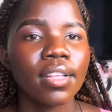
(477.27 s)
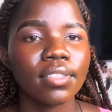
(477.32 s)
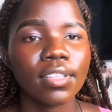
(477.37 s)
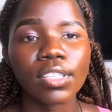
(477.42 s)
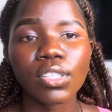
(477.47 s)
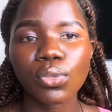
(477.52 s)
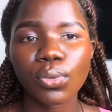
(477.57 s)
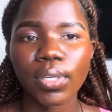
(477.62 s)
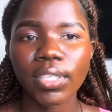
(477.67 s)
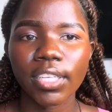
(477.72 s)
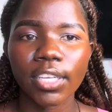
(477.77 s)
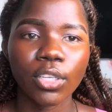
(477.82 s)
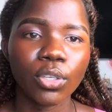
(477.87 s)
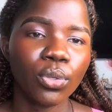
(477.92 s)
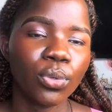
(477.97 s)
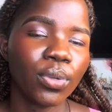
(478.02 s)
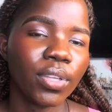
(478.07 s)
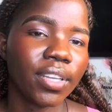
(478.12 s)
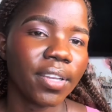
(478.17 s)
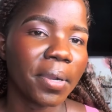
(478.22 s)
That's what I
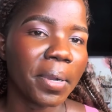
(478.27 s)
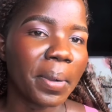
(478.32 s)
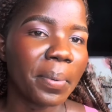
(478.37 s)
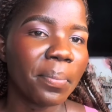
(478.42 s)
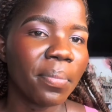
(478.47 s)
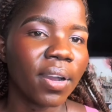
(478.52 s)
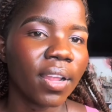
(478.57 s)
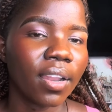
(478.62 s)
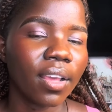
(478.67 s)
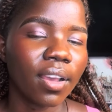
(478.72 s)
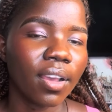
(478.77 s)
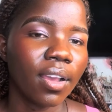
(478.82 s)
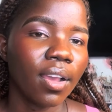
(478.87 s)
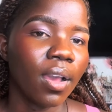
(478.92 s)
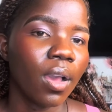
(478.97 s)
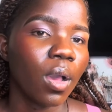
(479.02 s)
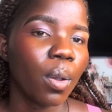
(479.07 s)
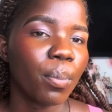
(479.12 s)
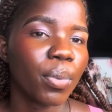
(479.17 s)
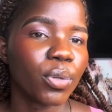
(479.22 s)
do in Kampala.
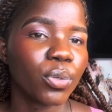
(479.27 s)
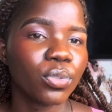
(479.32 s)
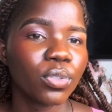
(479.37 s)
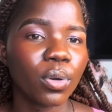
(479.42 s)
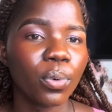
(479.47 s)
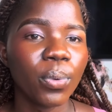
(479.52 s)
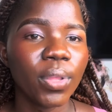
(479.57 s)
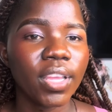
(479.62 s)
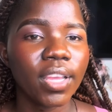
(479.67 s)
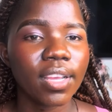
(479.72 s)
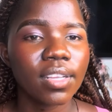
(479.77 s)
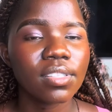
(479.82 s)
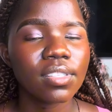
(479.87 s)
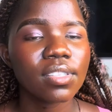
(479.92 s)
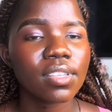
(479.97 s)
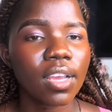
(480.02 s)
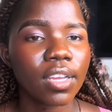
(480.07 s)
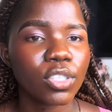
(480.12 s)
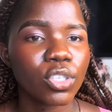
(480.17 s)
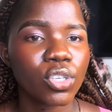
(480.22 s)
But on the
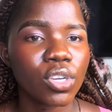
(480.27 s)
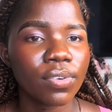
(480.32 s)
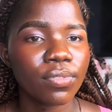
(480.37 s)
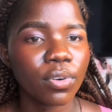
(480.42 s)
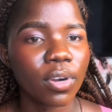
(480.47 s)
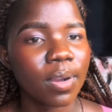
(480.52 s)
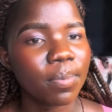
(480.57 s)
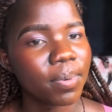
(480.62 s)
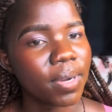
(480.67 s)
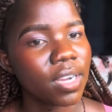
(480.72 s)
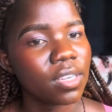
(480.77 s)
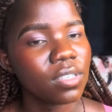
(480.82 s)
weekends, I travel up